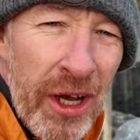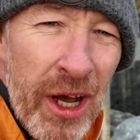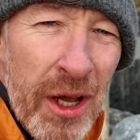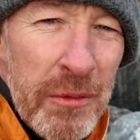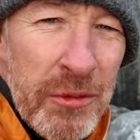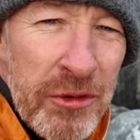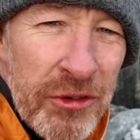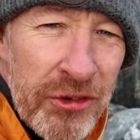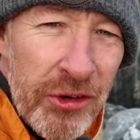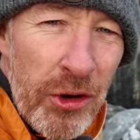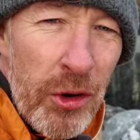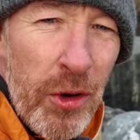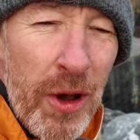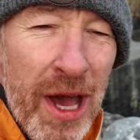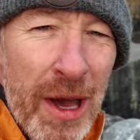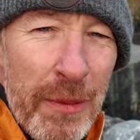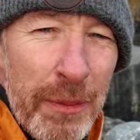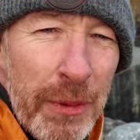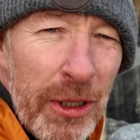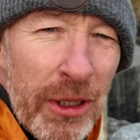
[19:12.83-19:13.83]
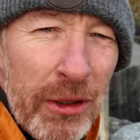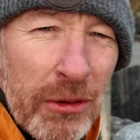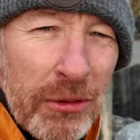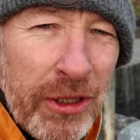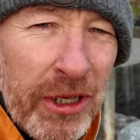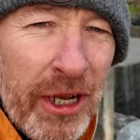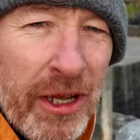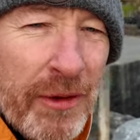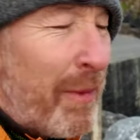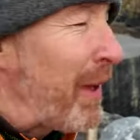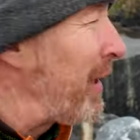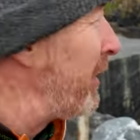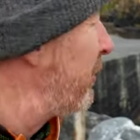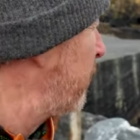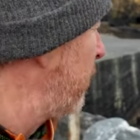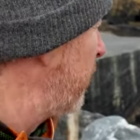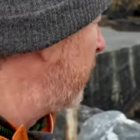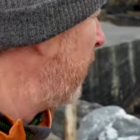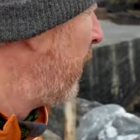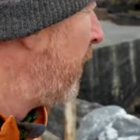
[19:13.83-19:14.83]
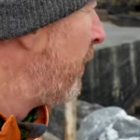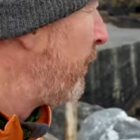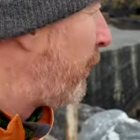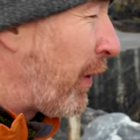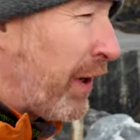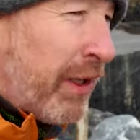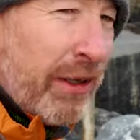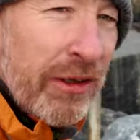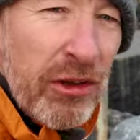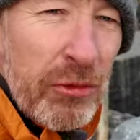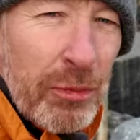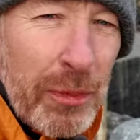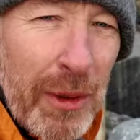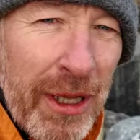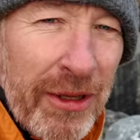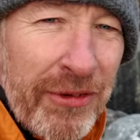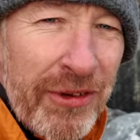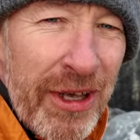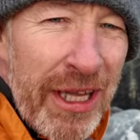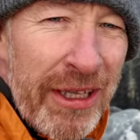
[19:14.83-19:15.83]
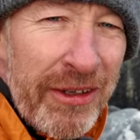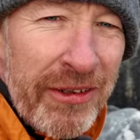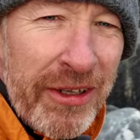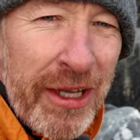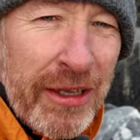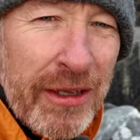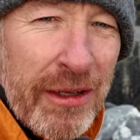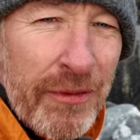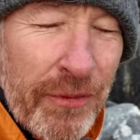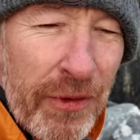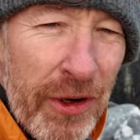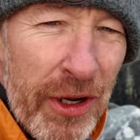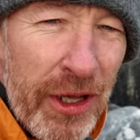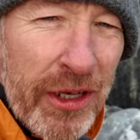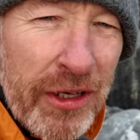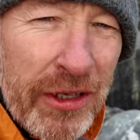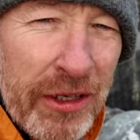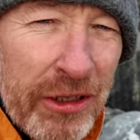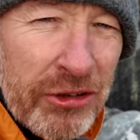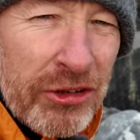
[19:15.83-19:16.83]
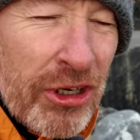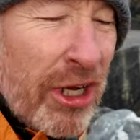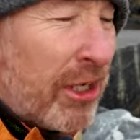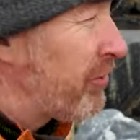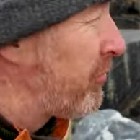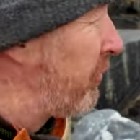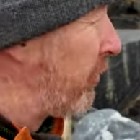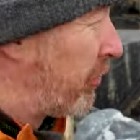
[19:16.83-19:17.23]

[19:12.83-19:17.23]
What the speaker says: I'm so happy now that I managed to find this place and to get the variety of shots.